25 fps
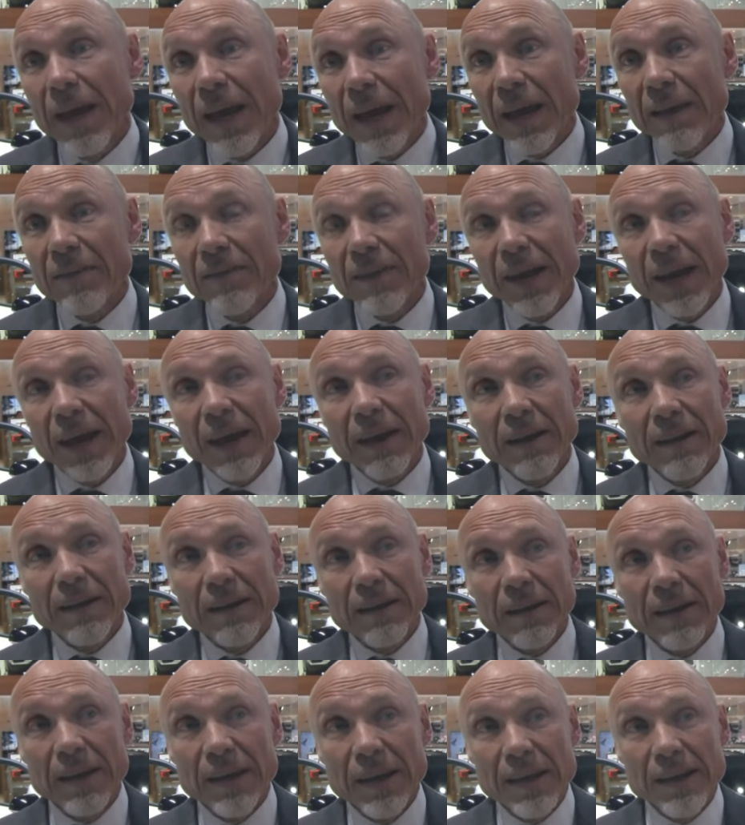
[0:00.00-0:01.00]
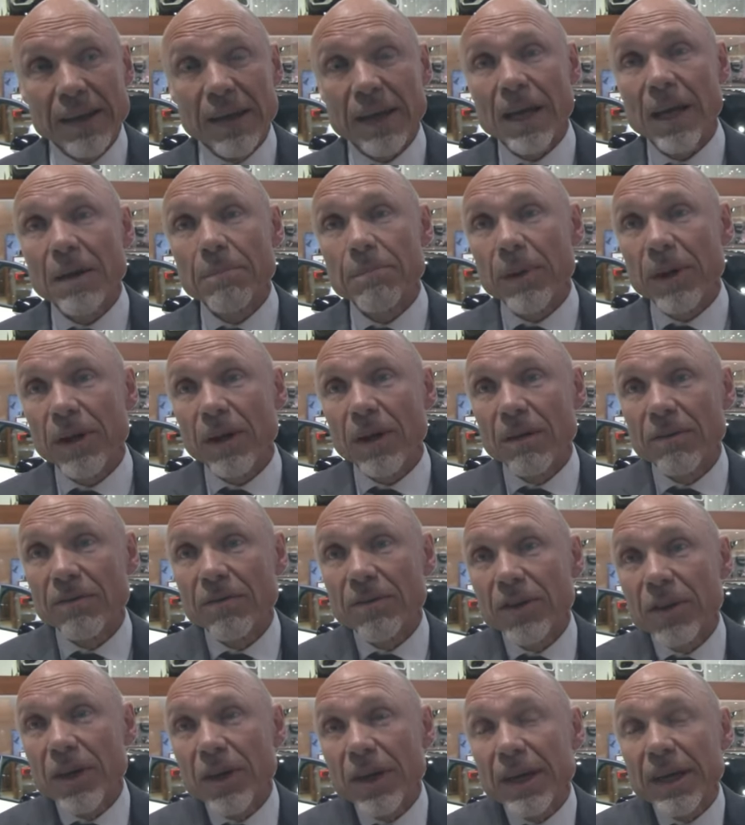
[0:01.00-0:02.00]
And then in
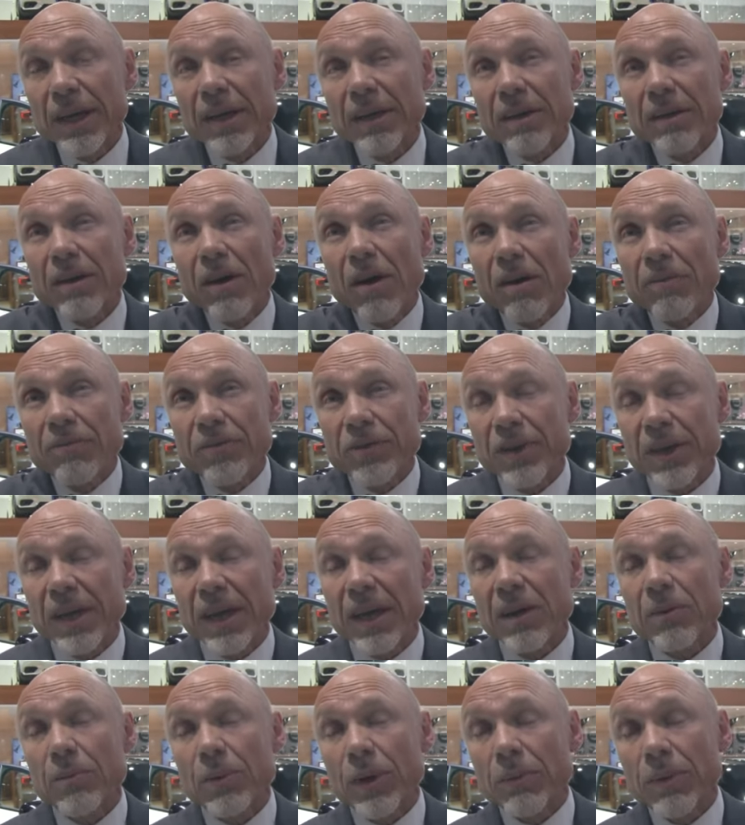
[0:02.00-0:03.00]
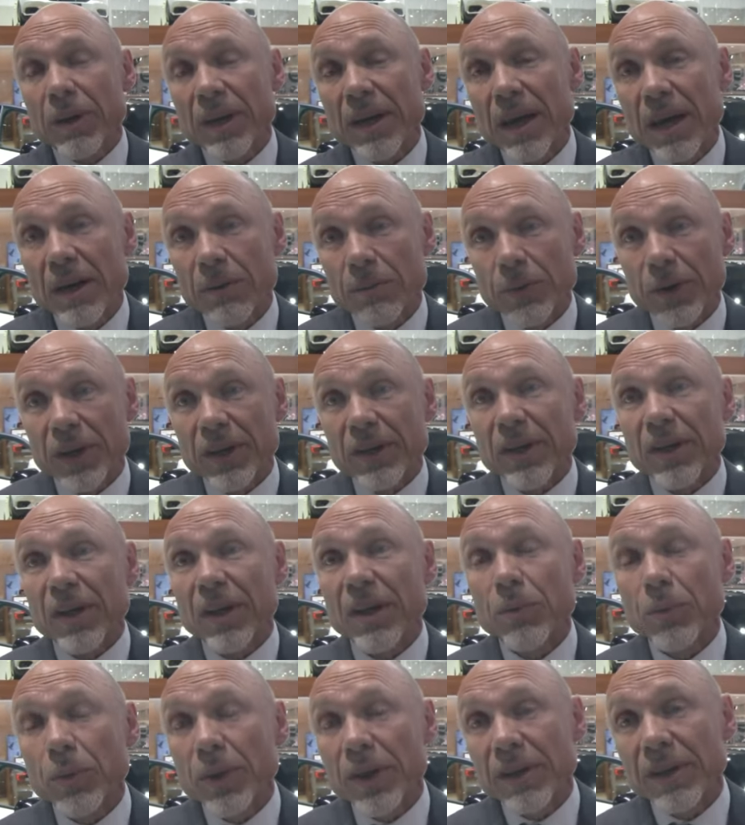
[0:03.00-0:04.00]
in half a year we will come with
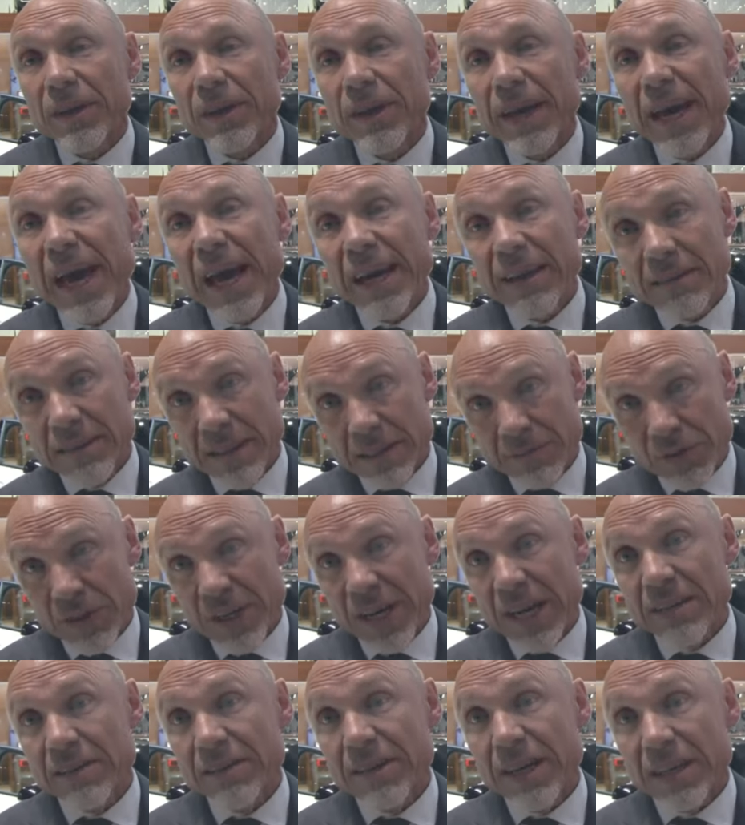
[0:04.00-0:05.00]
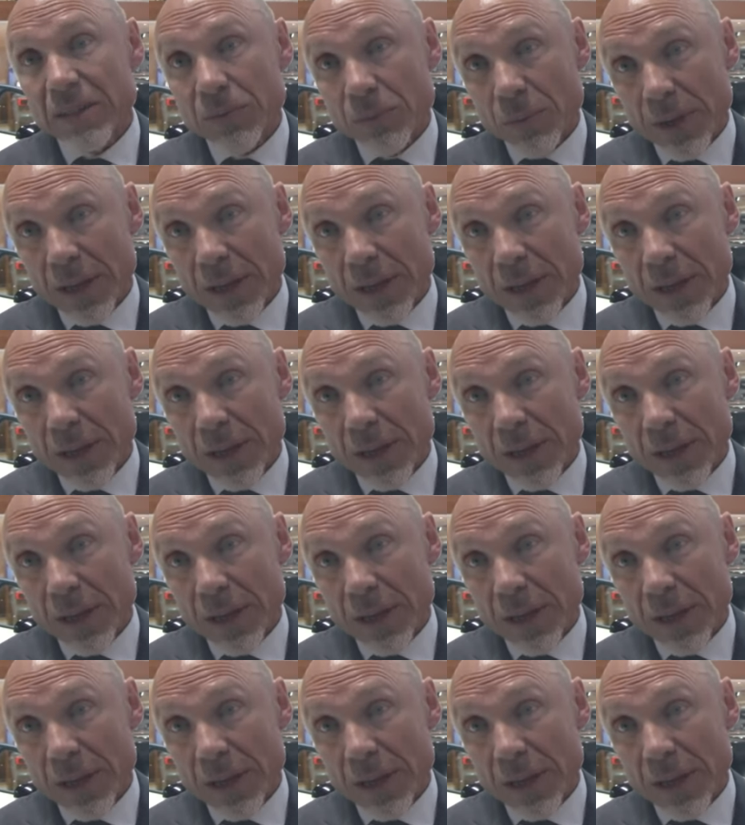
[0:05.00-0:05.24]
a active chassis as